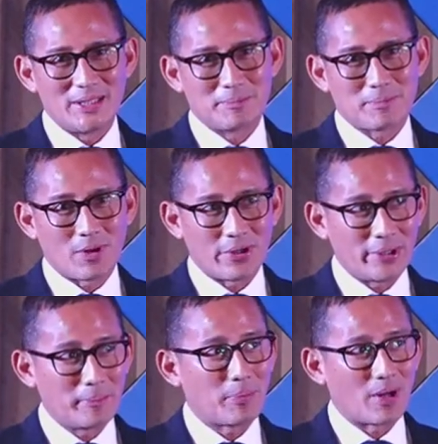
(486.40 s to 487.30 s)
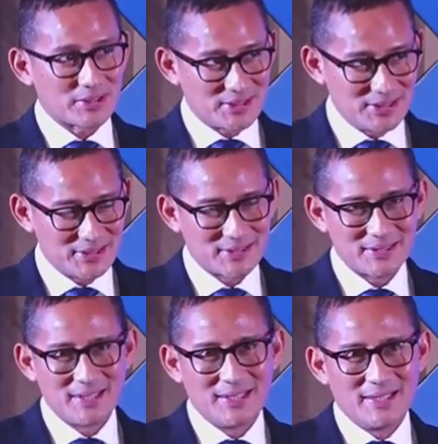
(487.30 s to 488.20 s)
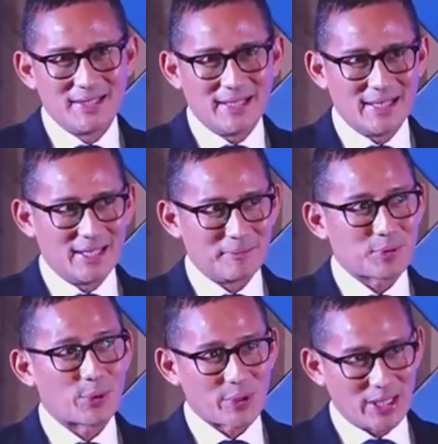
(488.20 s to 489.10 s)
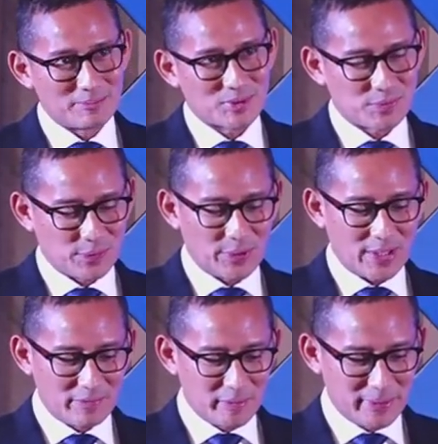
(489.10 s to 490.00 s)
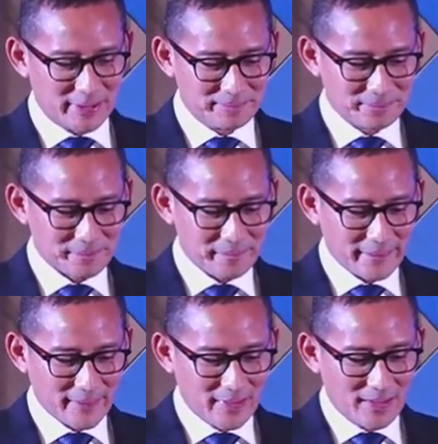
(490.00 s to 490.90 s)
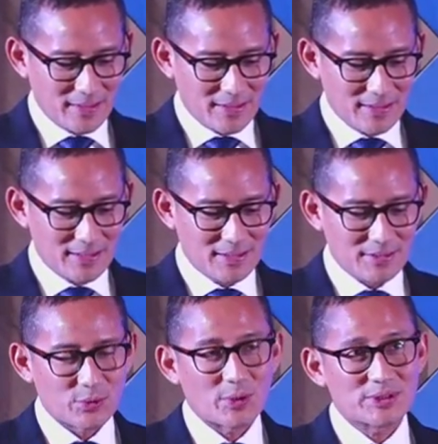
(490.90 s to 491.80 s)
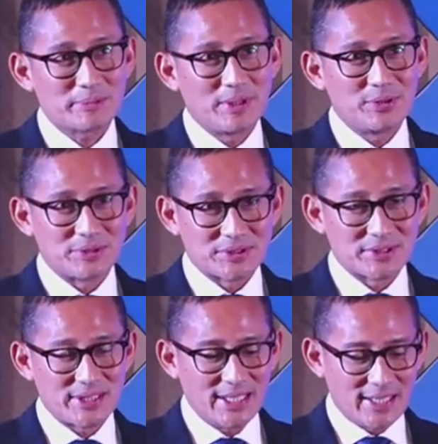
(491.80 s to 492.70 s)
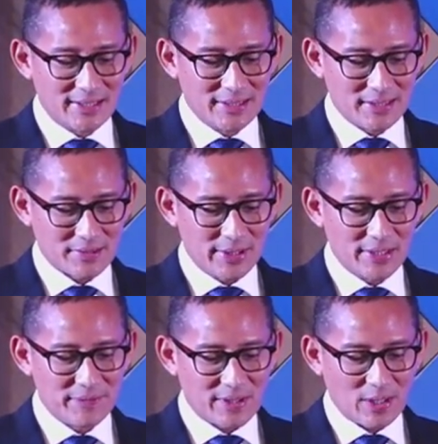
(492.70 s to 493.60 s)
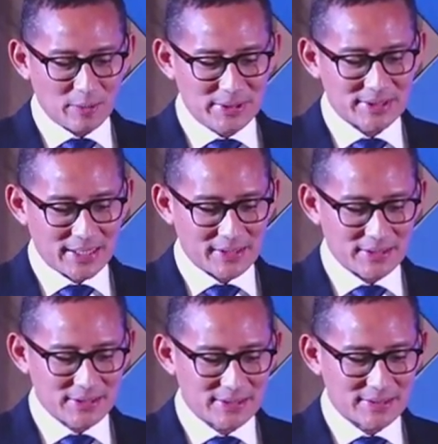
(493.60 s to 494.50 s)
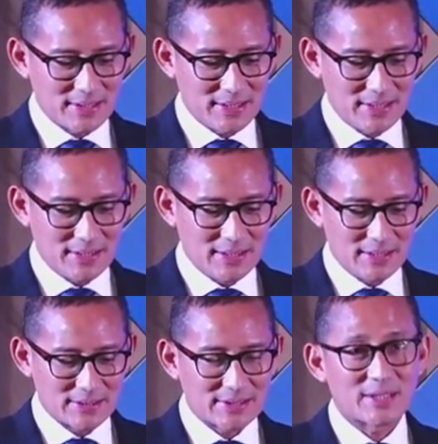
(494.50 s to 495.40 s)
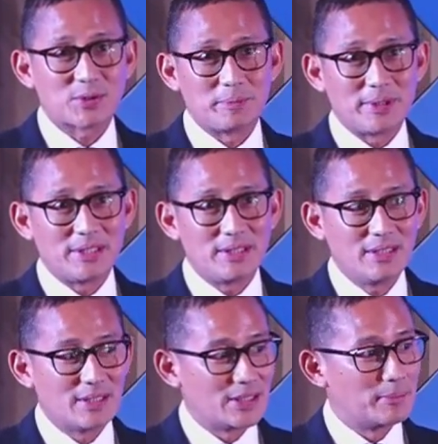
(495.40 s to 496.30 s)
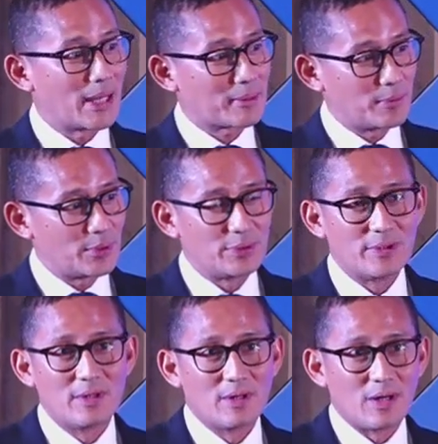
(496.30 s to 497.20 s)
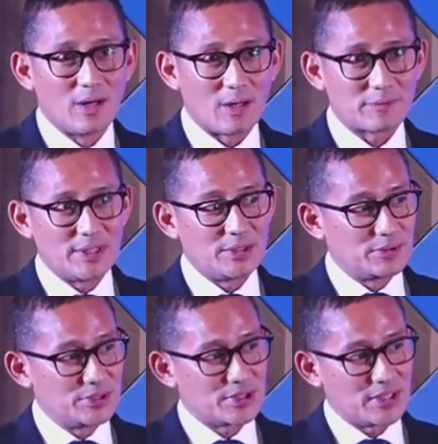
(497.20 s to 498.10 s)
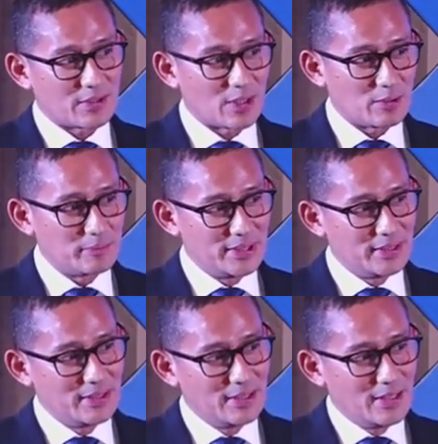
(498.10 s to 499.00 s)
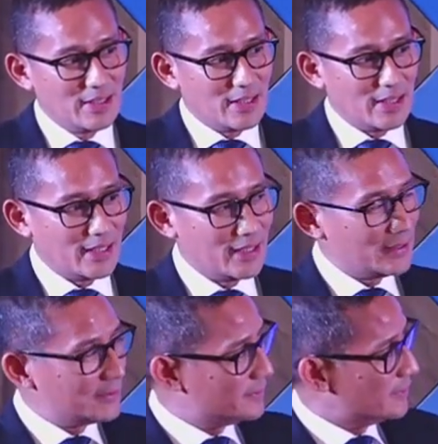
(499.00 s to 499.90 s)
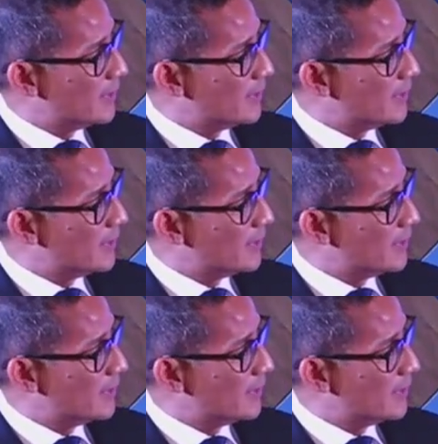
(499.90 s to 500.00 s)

deploy policies and programs for government. The tourism industry and the creative economy sectors uh, said to be the backbone of the Indonesian economy. And